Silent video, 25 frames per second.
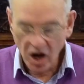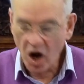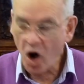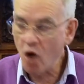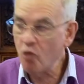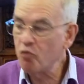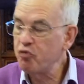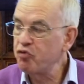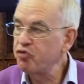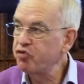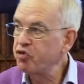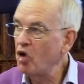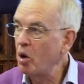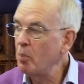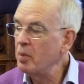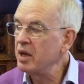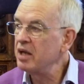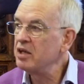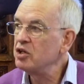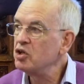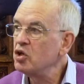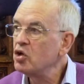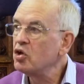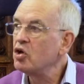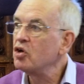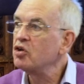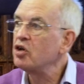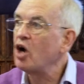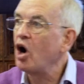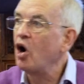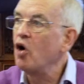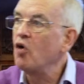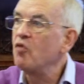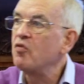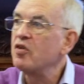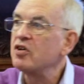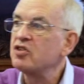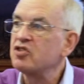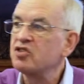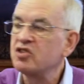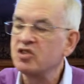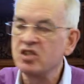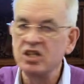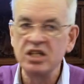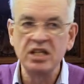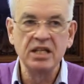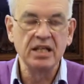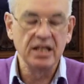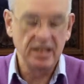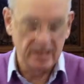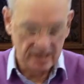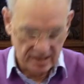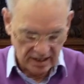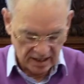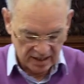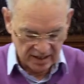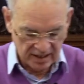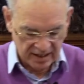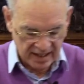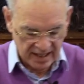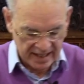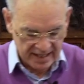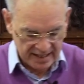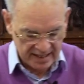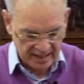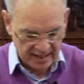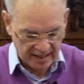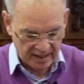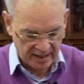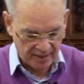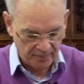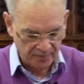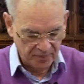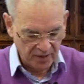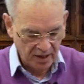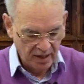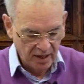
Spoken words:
and from it you could oversee the lake